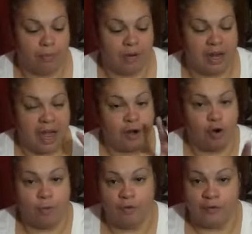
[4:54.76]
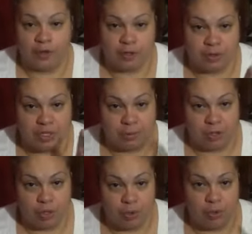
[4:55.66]
not normal for some
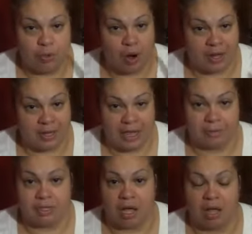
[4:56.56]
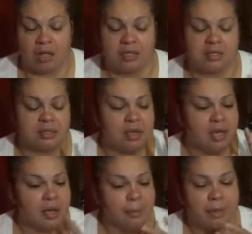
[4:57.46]
of you who are glam dolls,
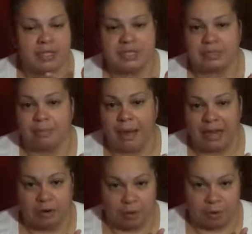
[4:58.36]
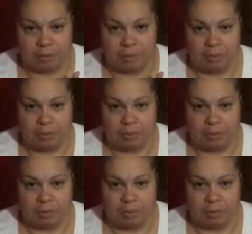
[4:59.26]
but this is my norm.